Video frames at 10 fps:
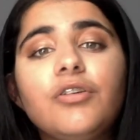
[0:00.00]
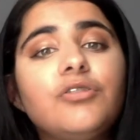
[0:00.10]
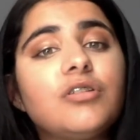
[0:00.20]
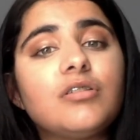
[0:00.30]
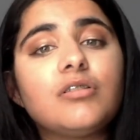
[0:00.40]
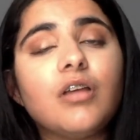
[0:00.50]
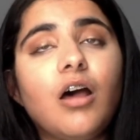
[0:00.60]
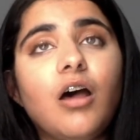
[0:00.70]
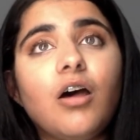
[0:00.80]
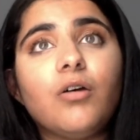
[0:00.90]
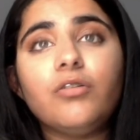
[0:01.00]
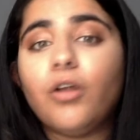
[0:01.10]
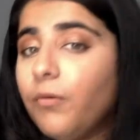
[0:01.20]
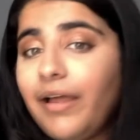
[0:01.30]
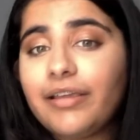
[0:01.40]
just are
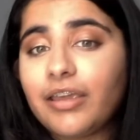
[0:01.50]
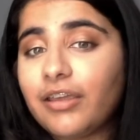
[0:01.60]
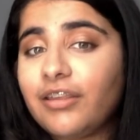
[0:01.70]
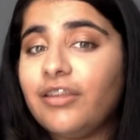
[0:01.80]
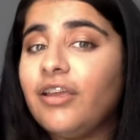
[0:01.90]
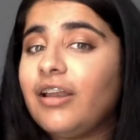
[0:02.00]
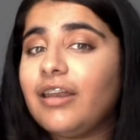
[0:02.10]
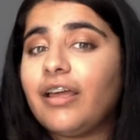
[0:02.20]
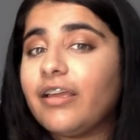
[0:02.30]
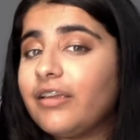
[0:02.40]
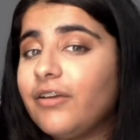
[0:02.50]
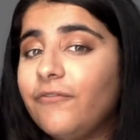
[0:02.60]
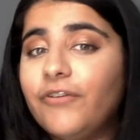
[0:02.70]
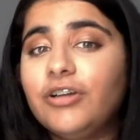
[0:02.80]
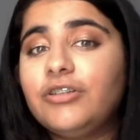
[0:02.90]
not working, like
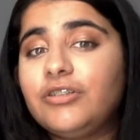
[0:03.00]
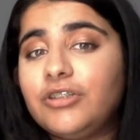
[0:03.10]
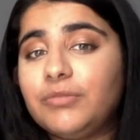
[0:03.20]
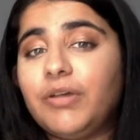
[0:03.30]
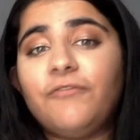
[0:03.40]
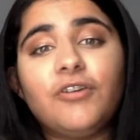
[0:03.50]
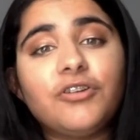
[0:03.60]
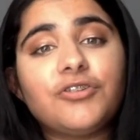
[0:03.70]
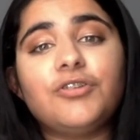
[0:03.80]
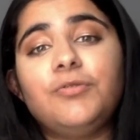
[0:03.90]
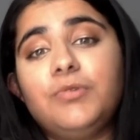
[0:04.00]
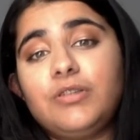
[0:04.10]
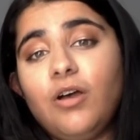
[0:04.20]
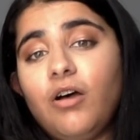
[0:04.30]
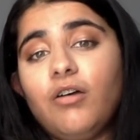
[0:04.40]
my functioning was
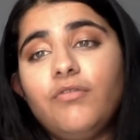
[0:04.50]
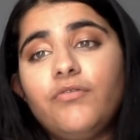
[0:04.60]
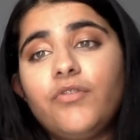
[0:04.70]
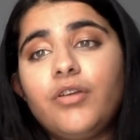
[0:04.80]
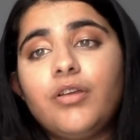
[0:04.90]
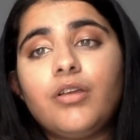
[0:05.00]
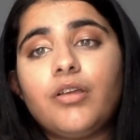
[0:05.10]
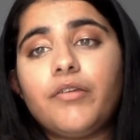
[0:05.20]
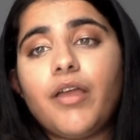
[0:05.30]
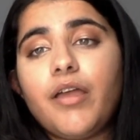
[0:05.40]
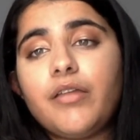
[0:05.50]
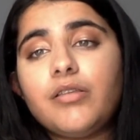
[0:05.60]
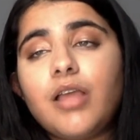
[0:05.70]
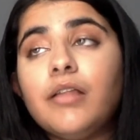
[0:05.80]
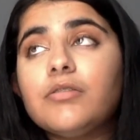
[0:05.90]
off.
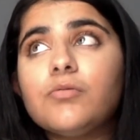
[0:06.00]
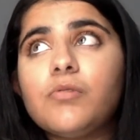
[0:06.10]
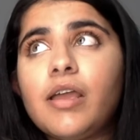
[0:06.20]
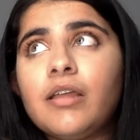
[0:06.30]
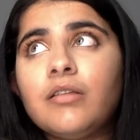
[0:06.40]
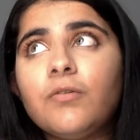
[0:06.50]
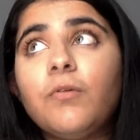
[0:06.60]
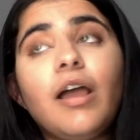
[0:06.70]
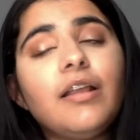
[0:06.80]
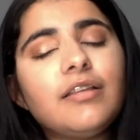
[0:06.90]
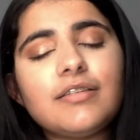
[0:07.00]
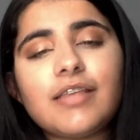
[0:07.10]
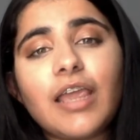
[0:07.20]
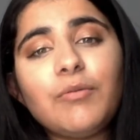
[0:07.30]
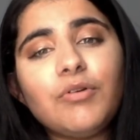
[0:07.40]
And that's when the word
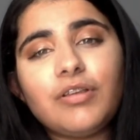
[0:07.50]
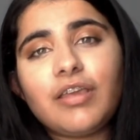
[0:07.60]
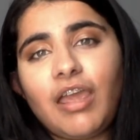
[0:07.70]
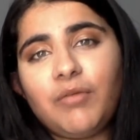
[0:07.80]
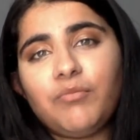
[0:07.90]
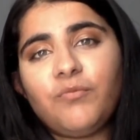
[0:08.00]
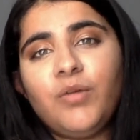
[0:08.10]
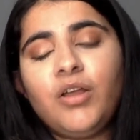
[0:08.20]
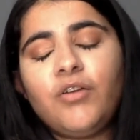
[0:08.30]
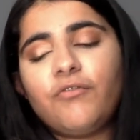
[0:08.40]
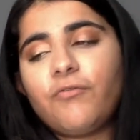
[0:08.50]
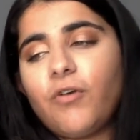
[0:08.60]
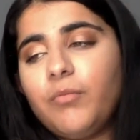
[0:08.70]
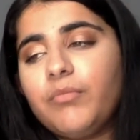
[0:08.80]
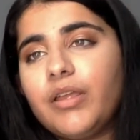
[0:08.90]
disabled came
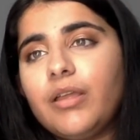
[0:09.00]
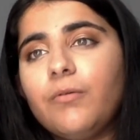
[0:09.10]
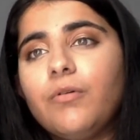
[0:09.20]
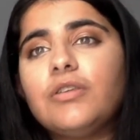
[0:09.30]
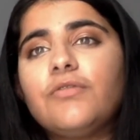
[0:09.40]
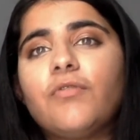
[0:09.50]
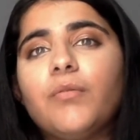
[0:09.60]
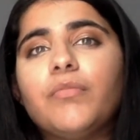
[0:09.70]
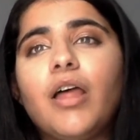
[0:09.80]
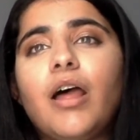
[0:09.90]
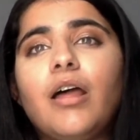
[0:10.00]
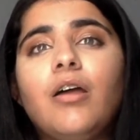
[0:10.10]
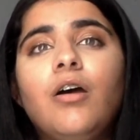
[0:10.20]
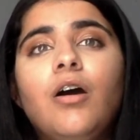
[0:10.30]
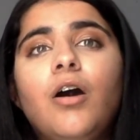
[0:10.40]
from me, was from that
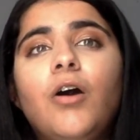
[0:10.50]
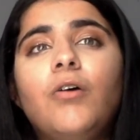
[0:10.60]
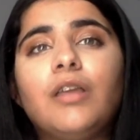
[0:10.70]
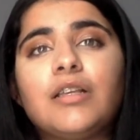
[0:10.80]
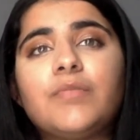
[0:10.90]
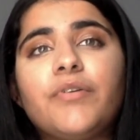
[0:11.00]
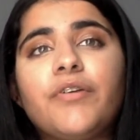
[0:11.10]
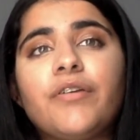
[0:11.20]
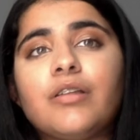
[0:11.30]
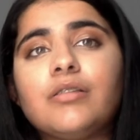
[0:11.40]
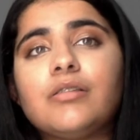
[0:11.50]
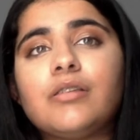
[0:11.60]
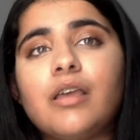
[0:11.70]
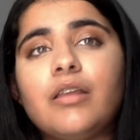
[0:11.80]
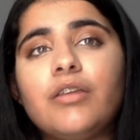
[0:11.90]
whole experience,
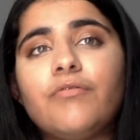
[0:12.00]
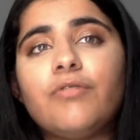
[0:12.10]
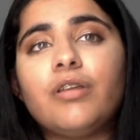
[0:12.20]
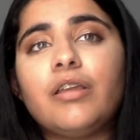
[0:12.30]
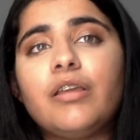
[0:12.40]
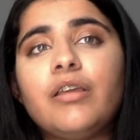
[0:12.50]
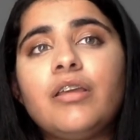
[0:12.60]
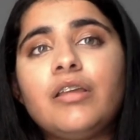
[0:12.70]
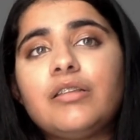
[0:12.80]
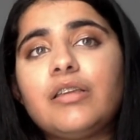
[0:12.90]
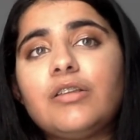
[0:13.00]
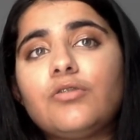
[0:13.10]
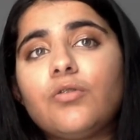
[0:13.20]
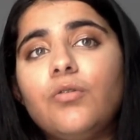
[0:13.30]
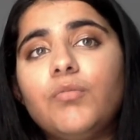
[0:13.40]
and it really did
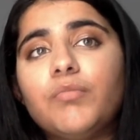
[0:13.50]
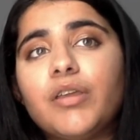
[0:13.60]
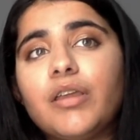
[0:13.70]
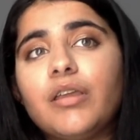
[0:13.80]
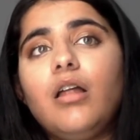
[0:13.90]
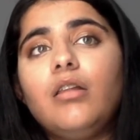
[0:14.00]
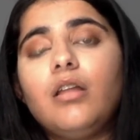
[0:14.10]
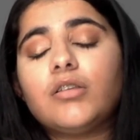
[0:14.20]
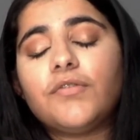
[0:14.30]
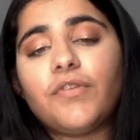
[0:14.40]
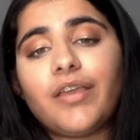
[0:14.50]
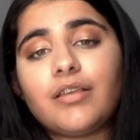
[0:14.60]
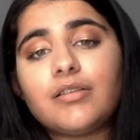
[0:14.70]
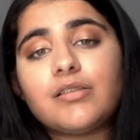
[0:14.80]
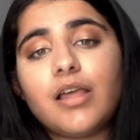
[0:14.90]
taught me a lot of
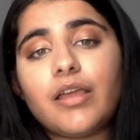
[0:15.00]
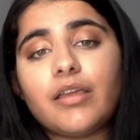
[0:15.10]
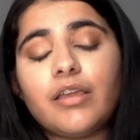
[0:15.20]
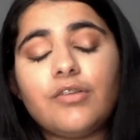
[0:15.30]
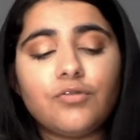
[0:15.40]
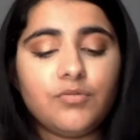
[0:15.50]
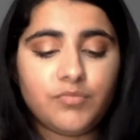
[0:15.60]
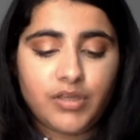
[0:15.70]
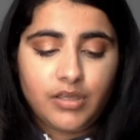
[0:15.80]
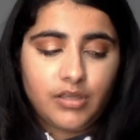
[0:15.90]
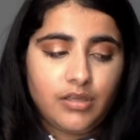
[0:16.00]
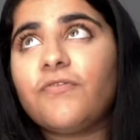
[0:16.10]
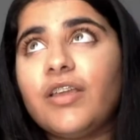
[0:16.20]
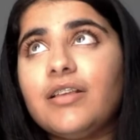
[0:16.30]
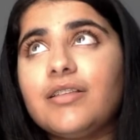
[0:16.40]
things. Like, it taught me
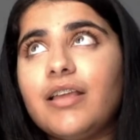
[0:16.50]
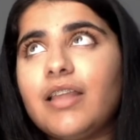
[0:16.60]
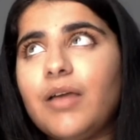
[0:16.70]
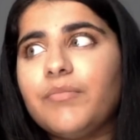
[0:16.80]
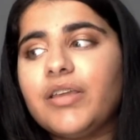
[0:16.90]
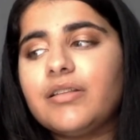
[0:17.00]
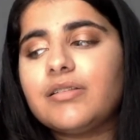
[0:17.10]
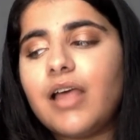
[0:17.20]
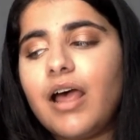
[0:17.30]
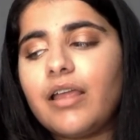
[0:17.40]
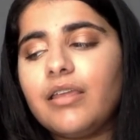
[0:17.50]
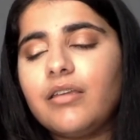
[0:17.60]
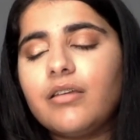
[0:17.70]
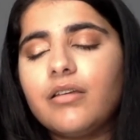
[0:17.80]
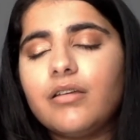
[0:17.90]
things like that means
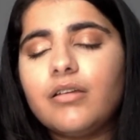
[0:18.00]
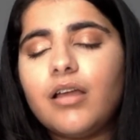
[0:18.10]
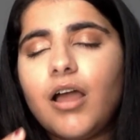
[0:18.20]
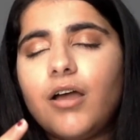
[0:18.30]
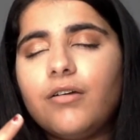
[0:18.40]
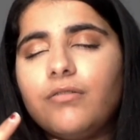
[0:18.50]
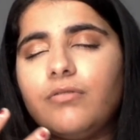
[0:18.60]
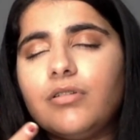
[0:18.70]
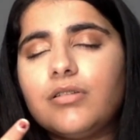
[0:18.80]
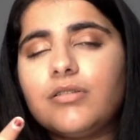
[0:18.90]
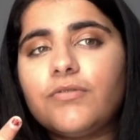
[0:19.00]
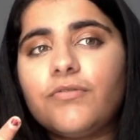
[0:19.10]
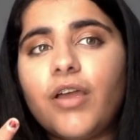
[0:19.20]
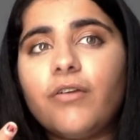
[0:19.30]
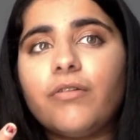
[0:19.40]
like I was
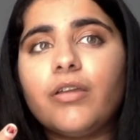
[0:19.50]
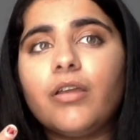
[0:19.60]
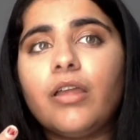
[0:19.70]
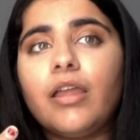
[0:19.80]
very